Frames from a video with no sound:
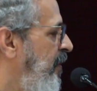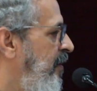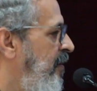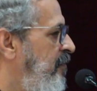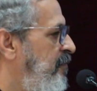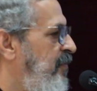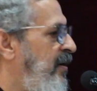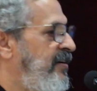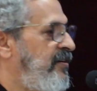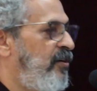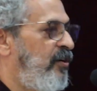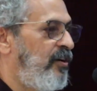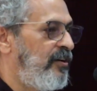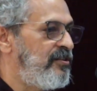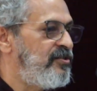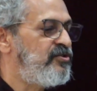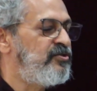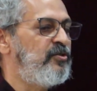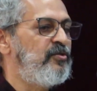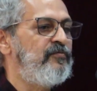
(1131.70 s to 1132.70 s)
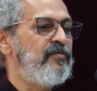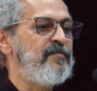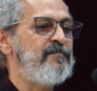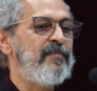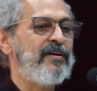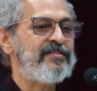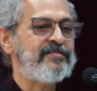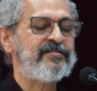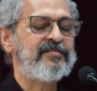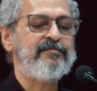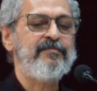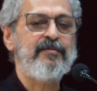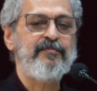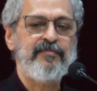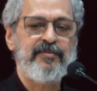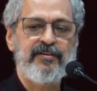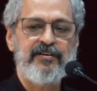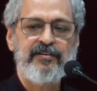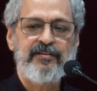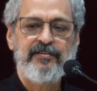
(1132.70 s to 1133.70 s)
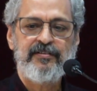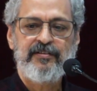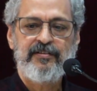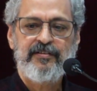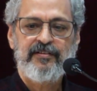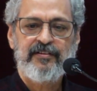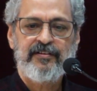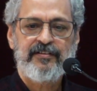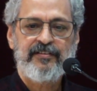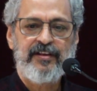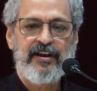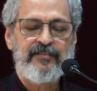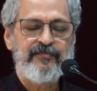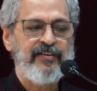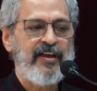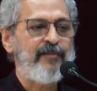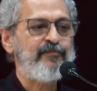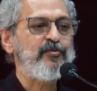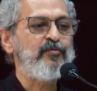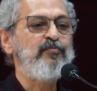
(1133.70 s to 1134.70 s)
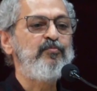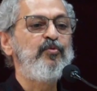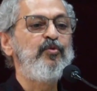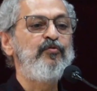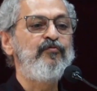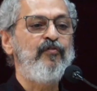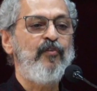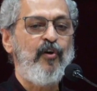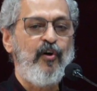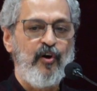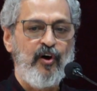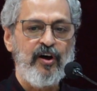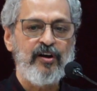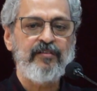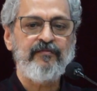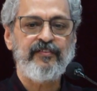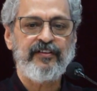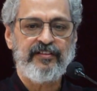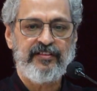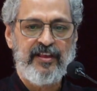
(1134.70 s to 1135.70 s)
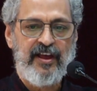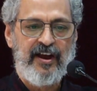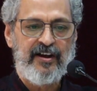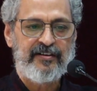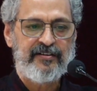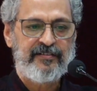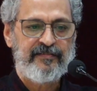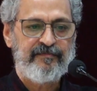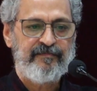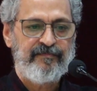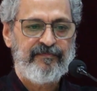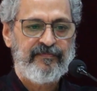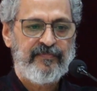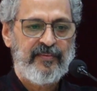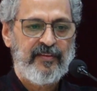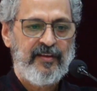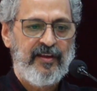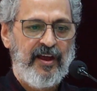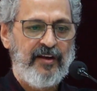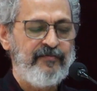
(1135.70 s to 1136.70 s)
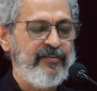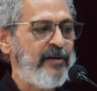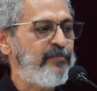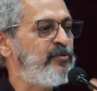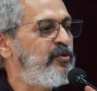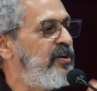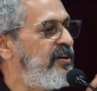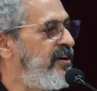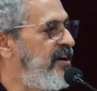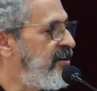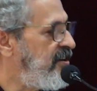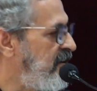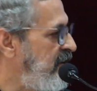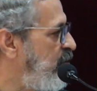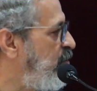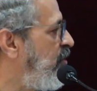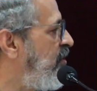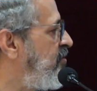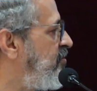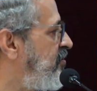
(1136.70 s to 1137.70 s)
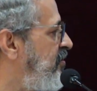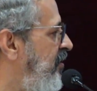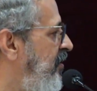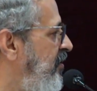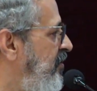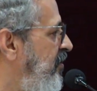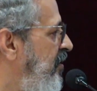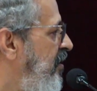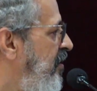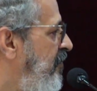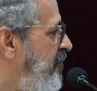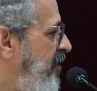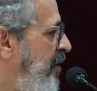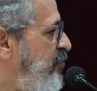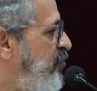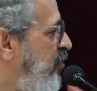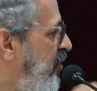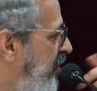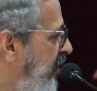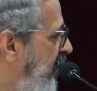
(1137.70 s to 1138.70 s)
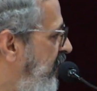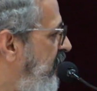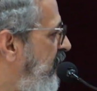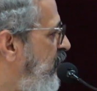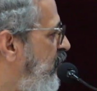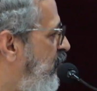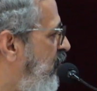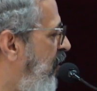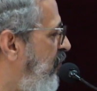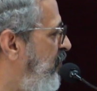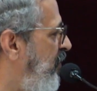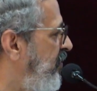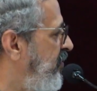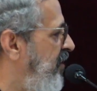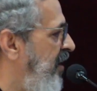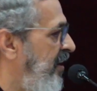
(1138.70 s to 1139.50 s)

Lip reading: But also we must remember that we have to move on with that. And we have to create new histories. We have to create new cooperation.